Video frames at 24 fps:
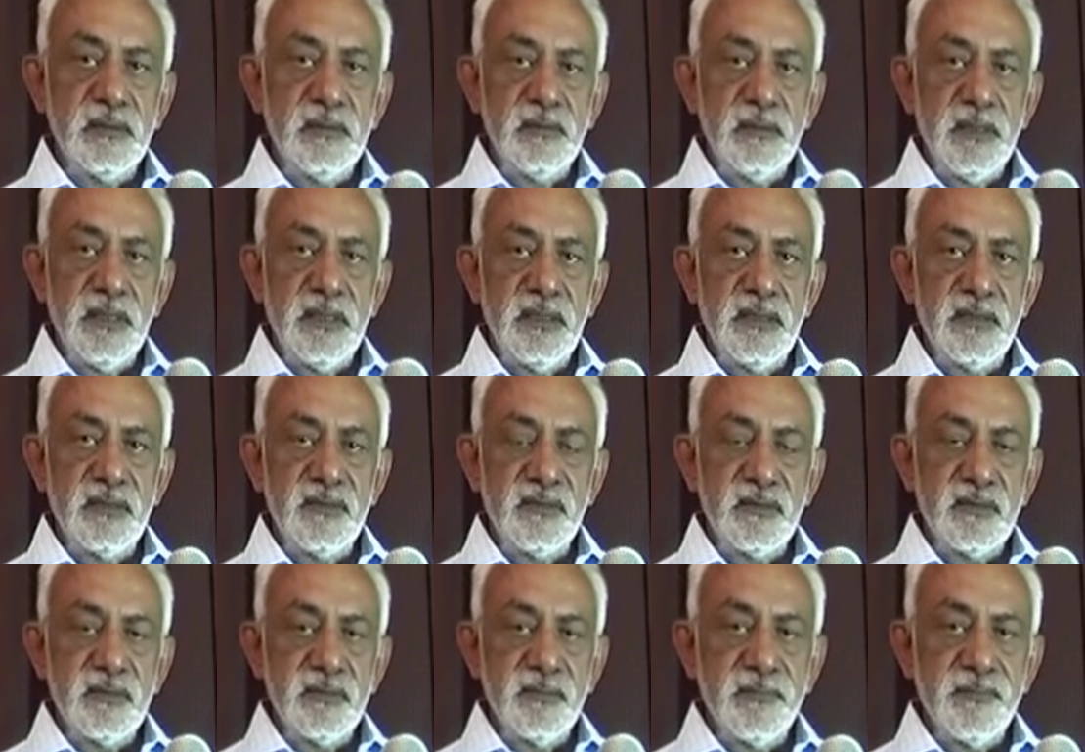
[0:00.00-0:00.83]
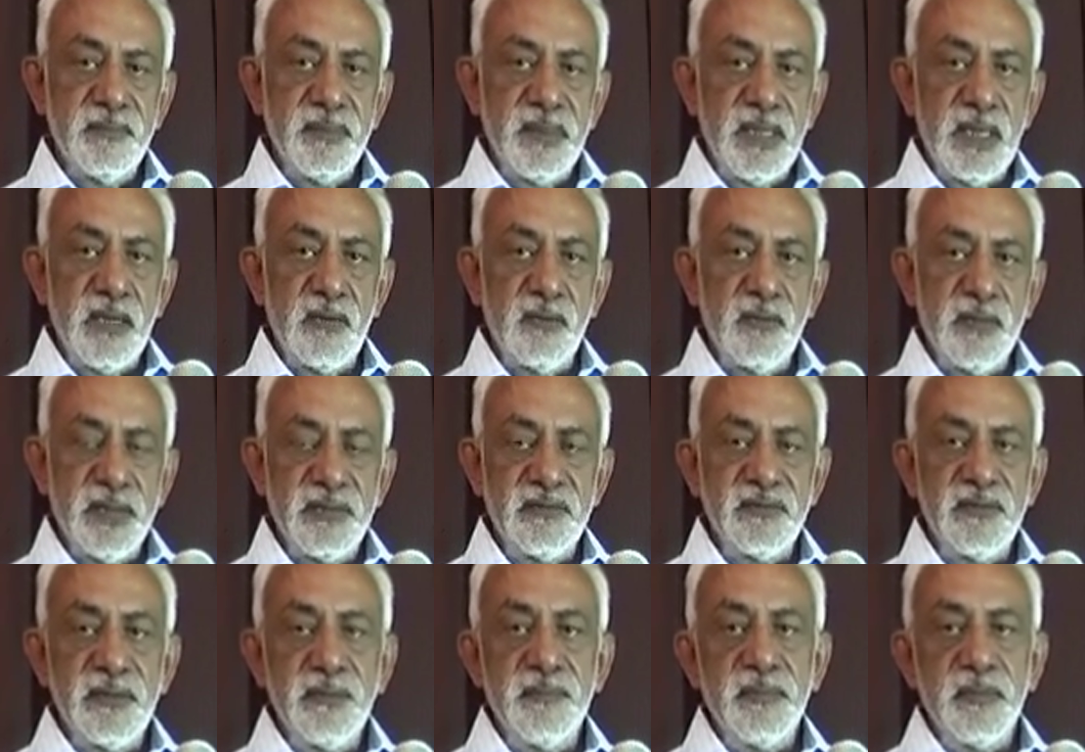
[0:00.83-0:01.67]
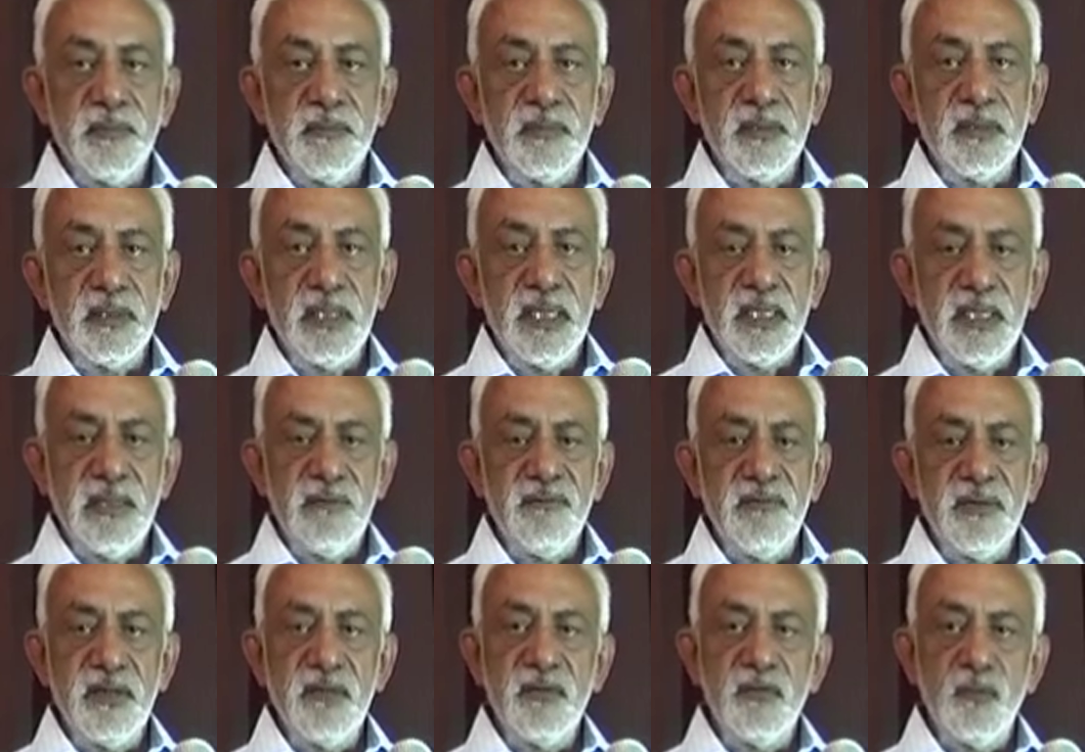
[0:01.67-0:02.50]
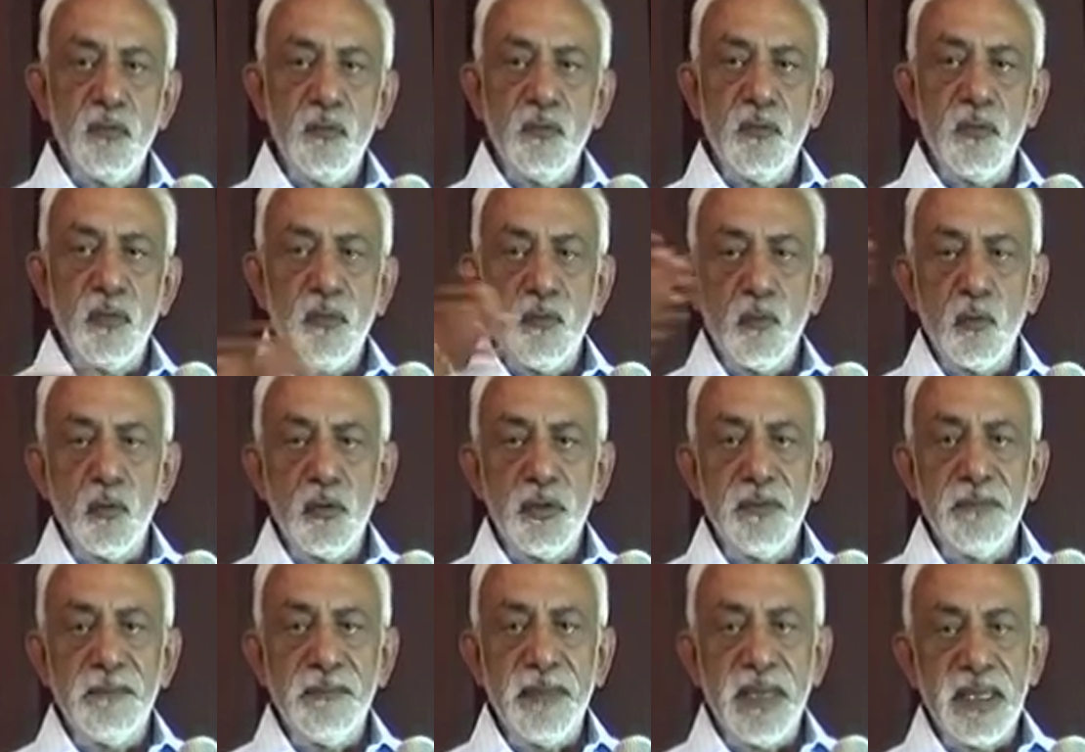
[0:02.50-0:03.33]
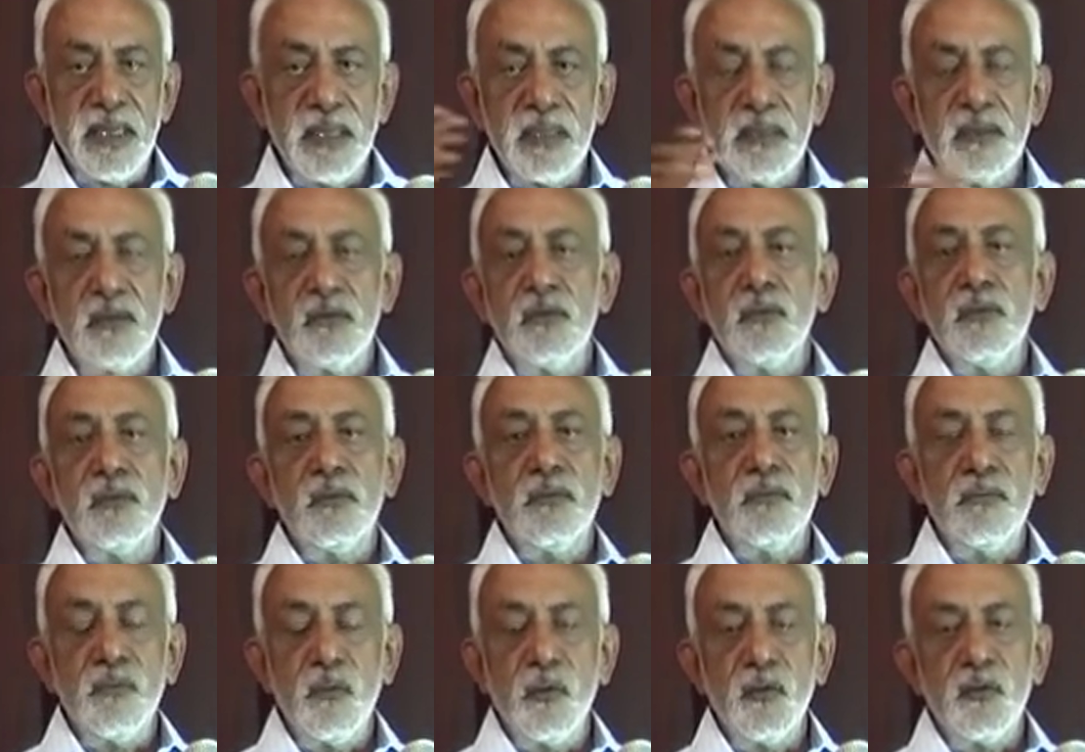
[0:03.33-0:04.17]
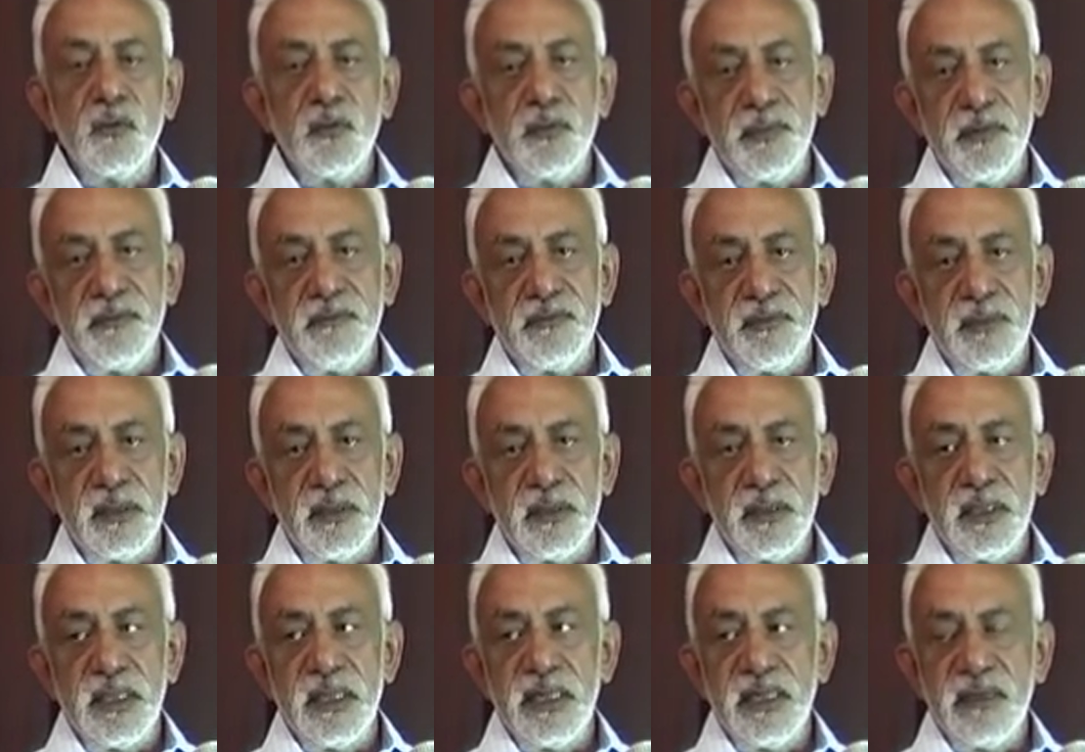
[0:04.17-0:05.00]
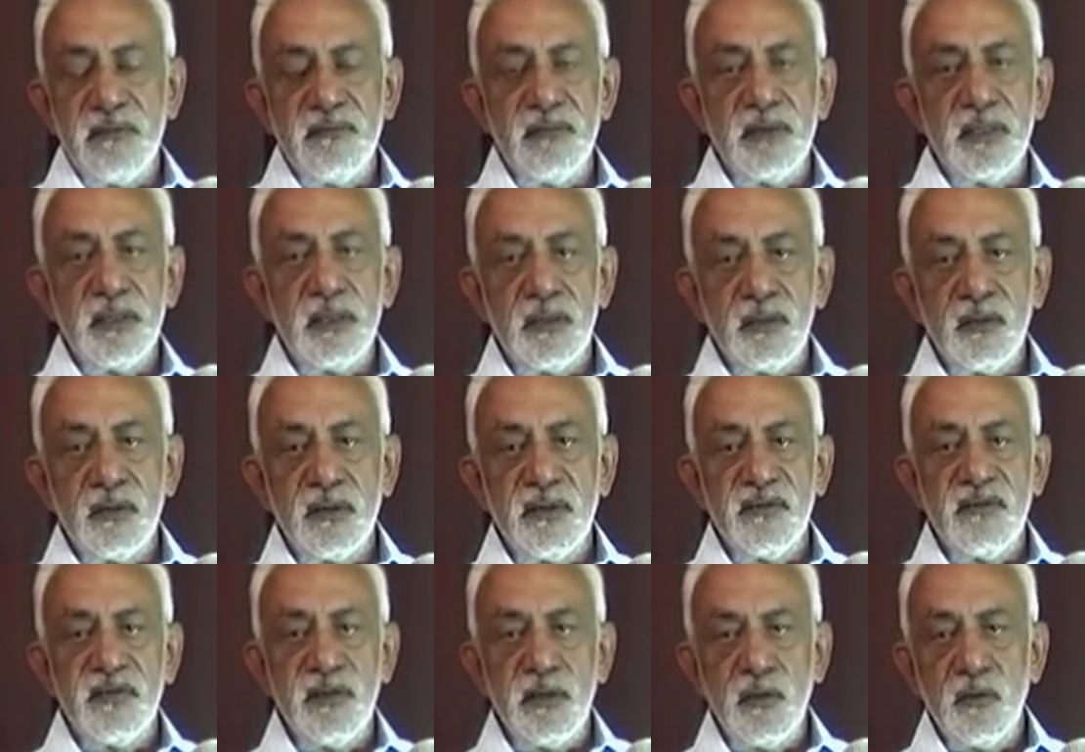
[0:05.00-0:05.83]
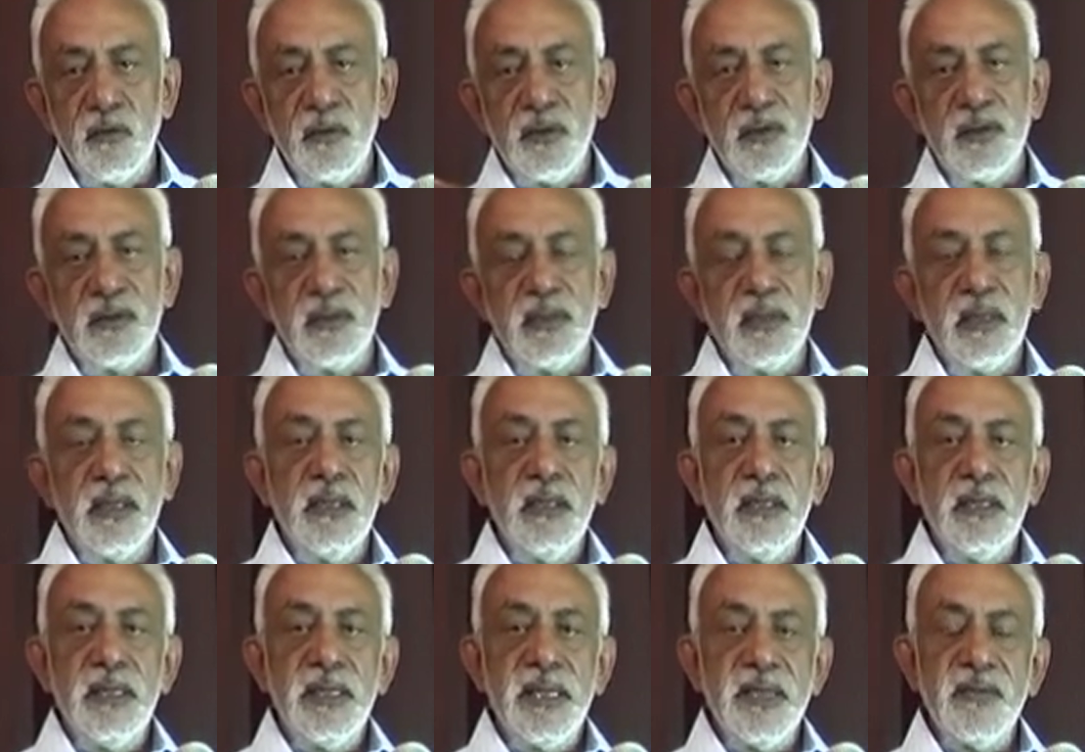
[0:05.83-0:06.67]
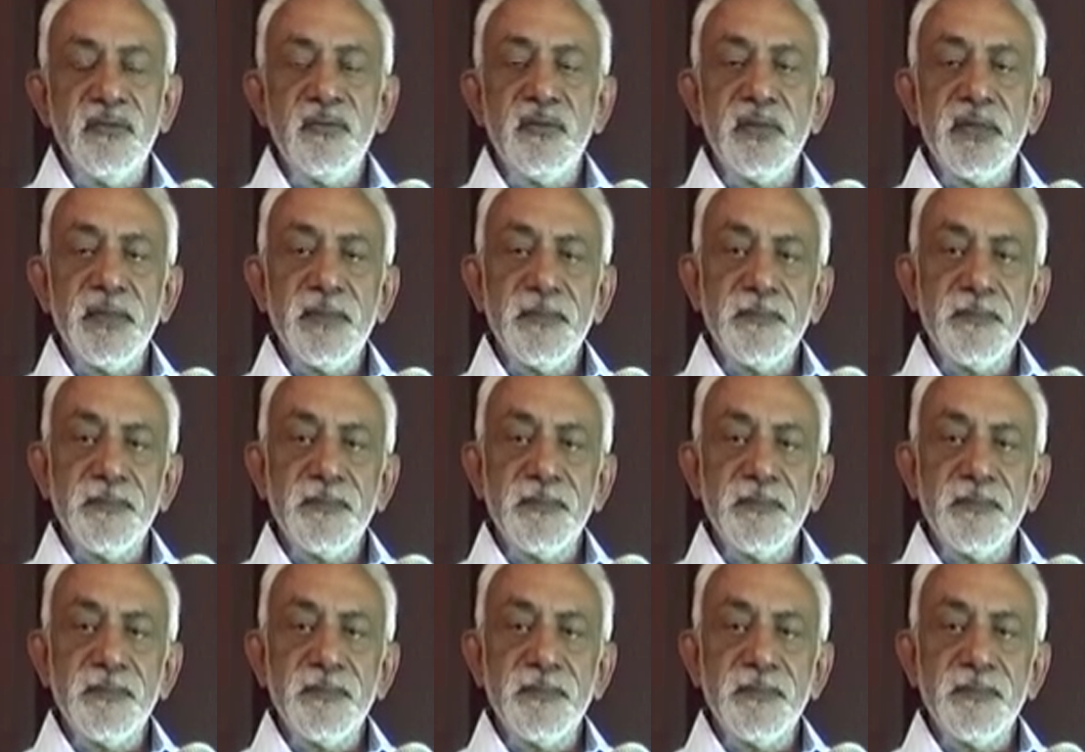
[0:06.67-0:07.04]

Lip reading: it is now acceptable, and if it is, you promote him back to most preferred and revert to the 0th testing.